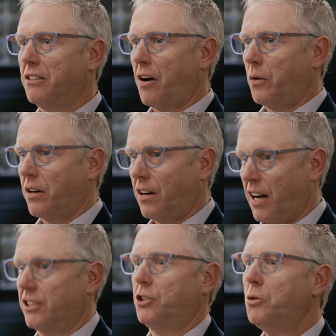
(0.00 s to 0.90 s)
of our
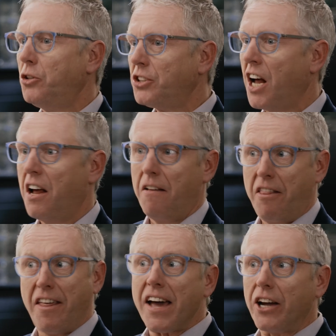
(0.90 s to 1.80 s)
customers,
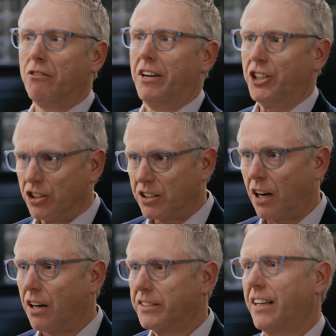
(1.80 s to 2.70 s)
their innovation
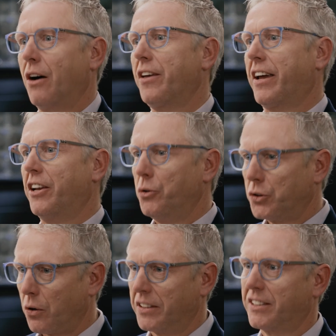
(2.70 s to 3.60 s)
starts and how they can
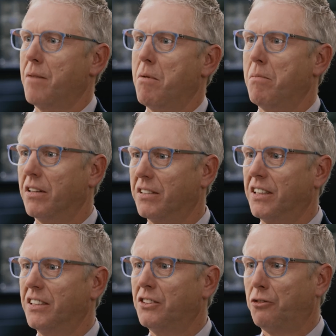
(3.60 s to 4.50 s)
use all these
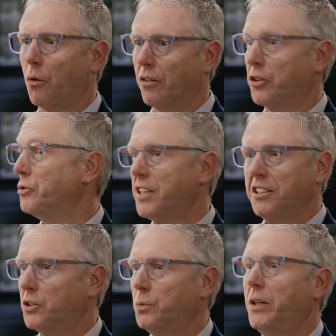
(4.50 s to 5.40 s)
capabilities for use
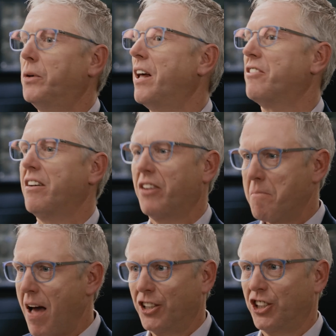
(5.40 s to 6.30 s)
cases we would have never
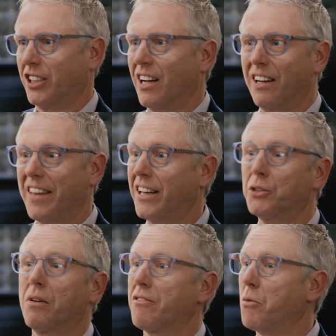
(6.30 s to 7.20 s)
imagined. And that
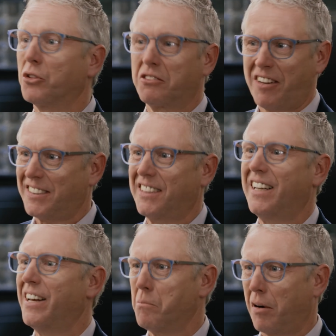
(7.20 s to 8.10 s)
is one of the most
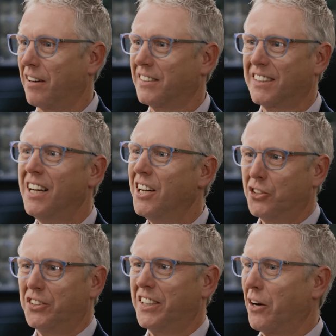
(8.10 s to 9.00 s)
fascinating parts
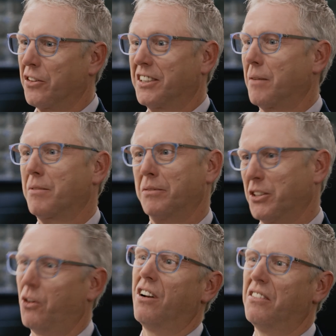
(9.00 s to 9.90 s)
to see how this sometimes
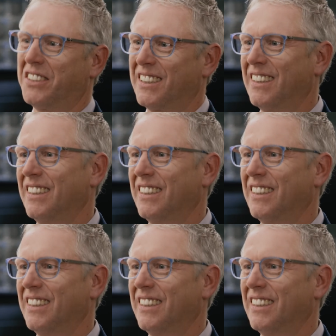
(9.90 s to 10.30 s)
evolves.